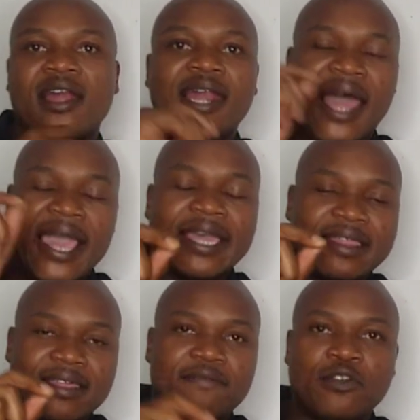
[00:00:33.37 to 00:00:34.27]

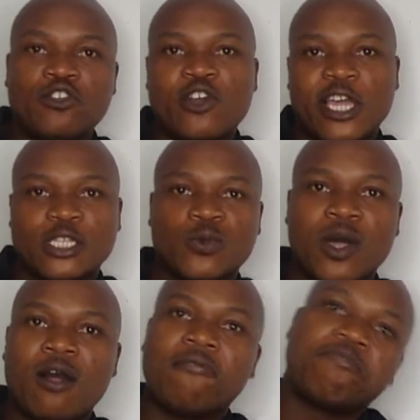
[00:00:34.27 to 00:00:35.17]
Like the video as
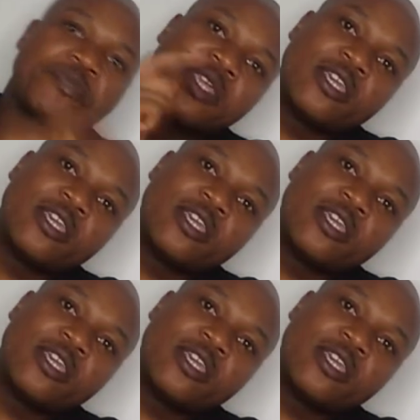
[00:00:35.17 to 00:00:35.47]
well,